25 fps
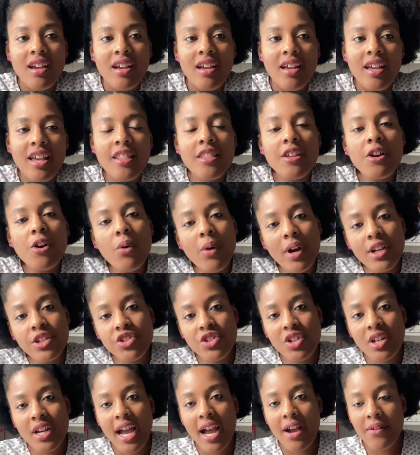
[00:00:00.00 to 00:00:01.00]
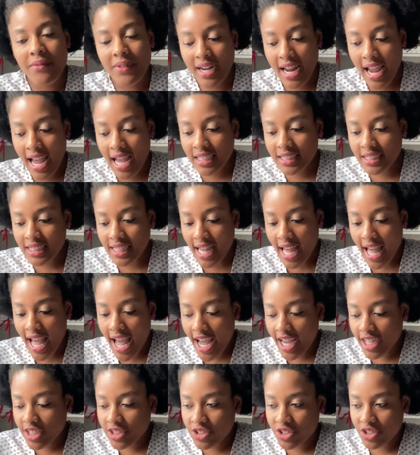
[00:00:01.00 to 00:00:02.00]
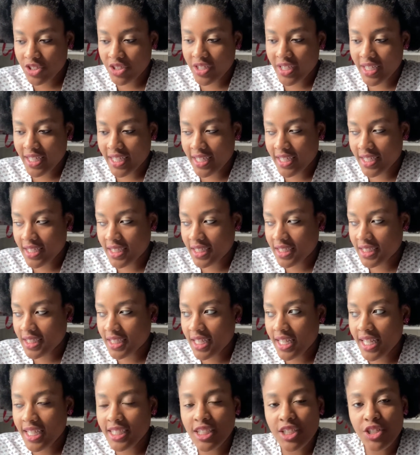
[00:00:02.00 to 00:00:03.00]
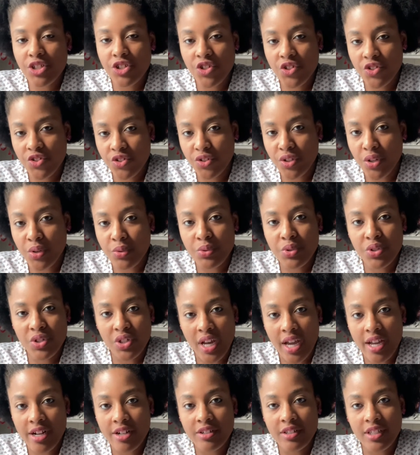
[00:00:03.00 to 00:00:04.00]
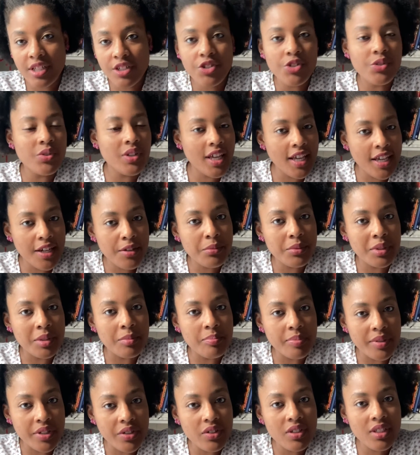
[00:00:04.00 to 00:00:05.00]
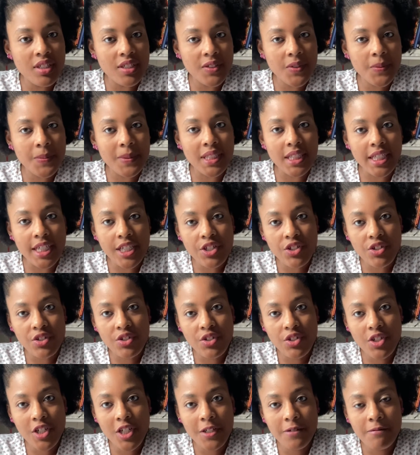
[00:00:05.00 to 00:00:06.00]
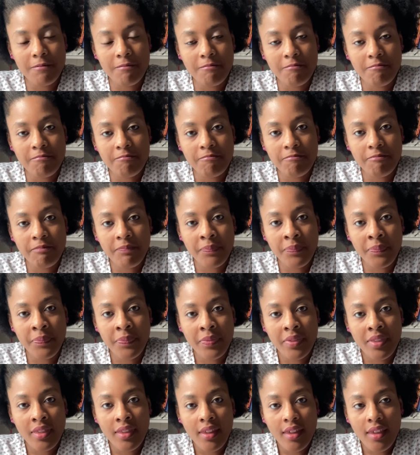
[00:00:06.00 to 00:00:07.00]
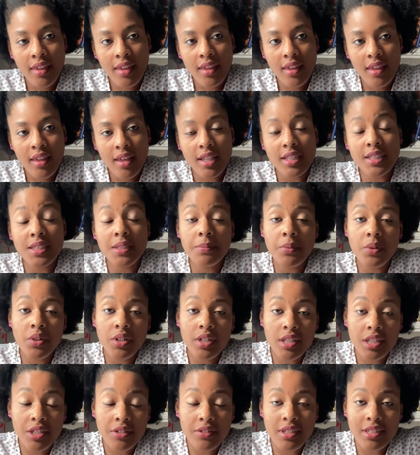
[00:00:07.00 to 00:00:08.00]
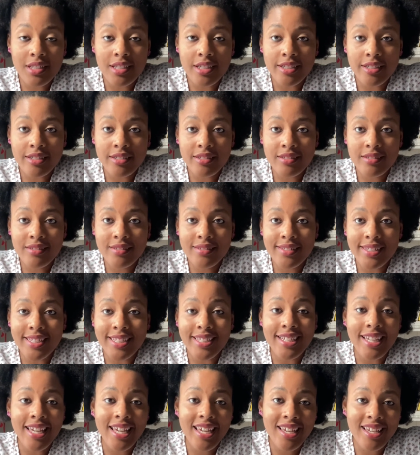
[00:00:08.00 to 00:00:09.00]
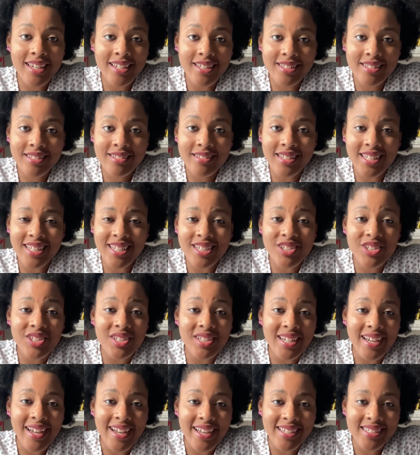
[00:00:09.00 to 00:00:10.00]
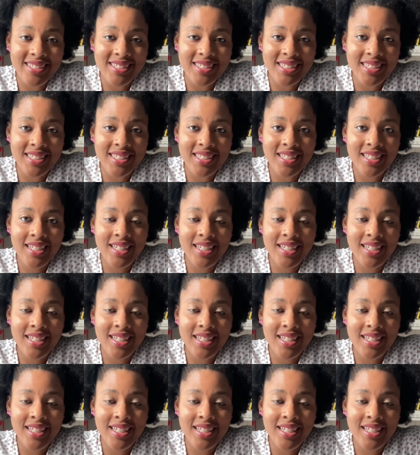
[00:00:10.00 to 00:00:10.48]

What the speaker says: And the question I would ask the actor is it so shattered that you can't rebuild this relationship? And spoiler alert, he can't, because she dies.